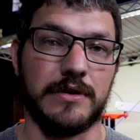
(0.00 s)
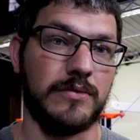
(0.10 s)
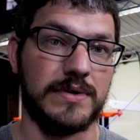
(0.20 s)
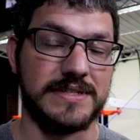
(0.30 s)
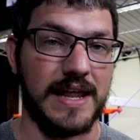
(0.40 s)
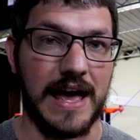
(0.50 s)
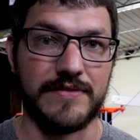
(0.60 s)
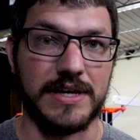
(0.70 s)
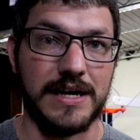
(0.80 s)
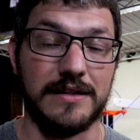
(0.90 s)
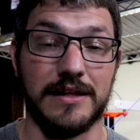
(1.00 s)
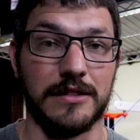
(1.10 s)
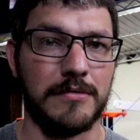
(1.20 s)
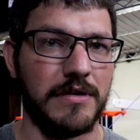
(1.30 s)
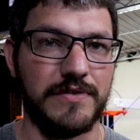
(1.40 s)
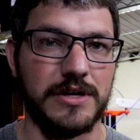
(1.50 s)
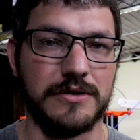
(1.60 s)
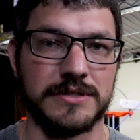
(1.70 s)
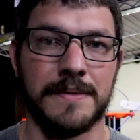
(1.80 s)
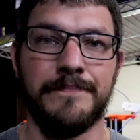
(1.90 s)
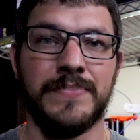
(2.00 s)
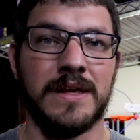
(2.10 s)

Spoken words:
They're the ones that advocated. They love my videos.